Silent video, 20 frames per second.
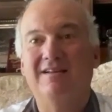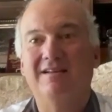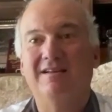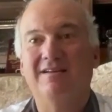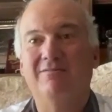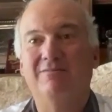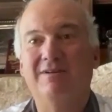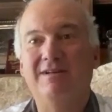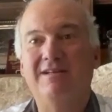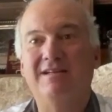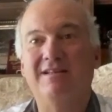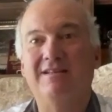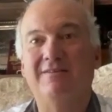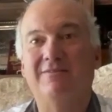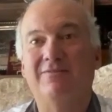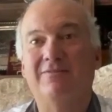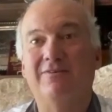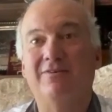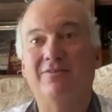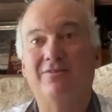We did the
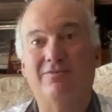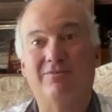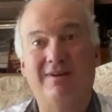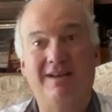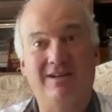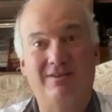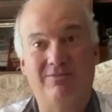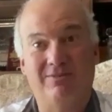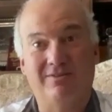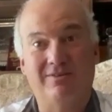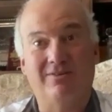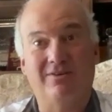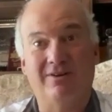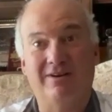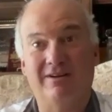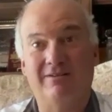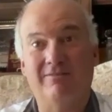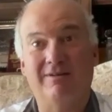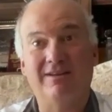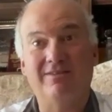first race with the
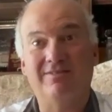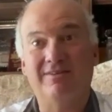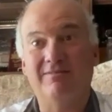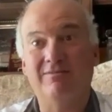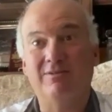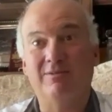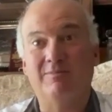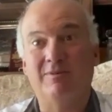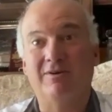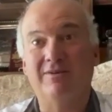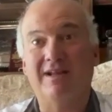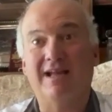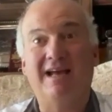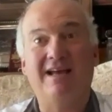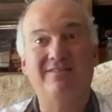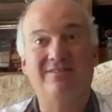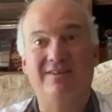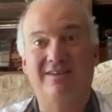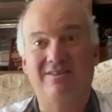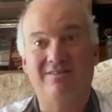Bermuda Race with the boat
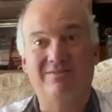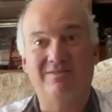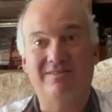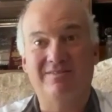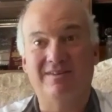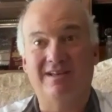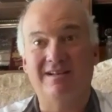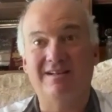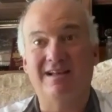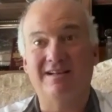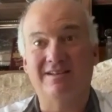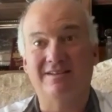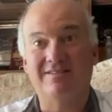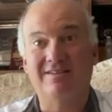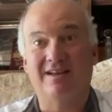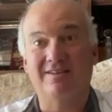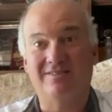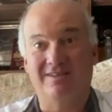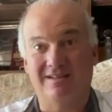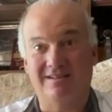as is, decided not to
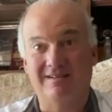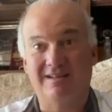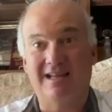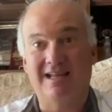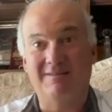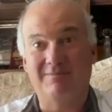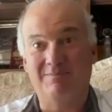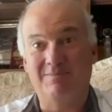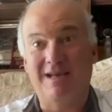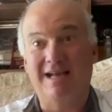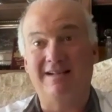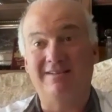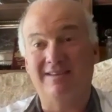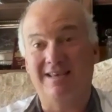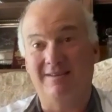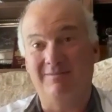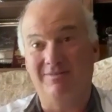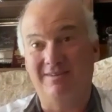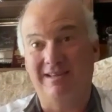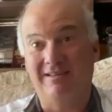touch it. Pat
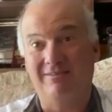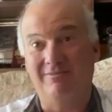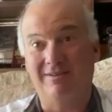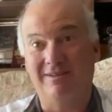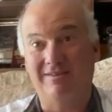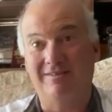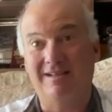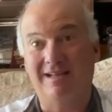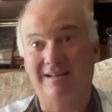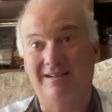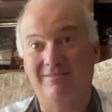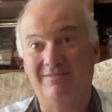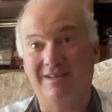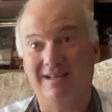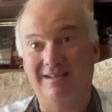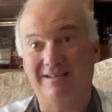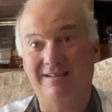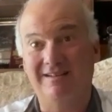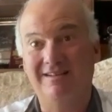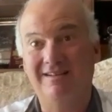came sailing with us in that
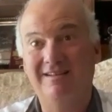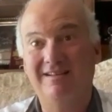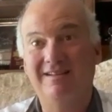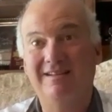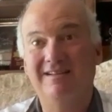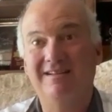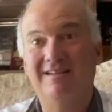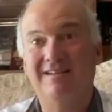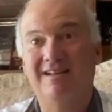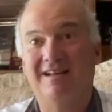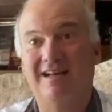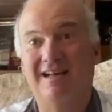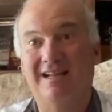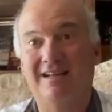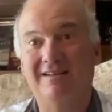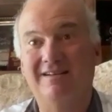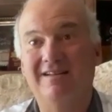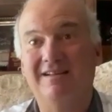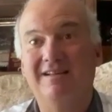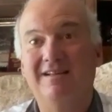event.
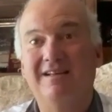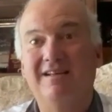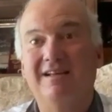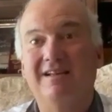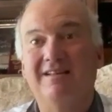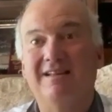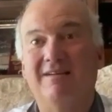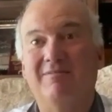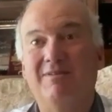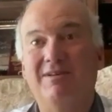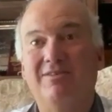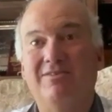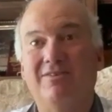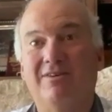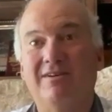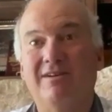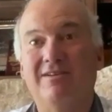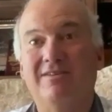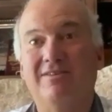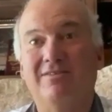Then we
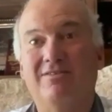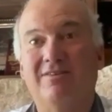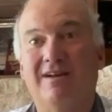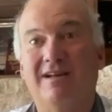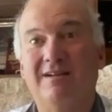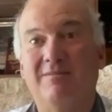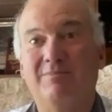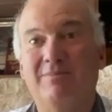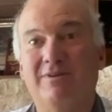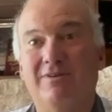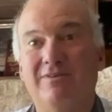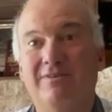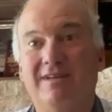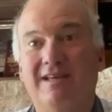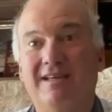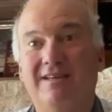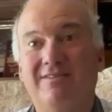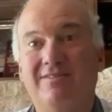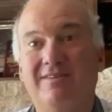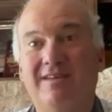started to try to build
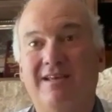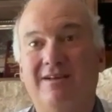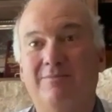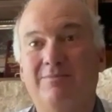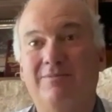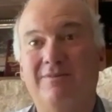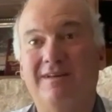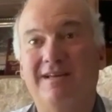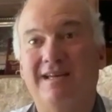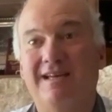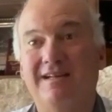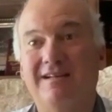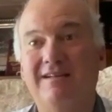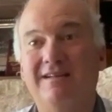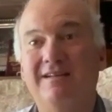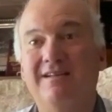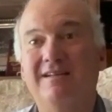a sail plan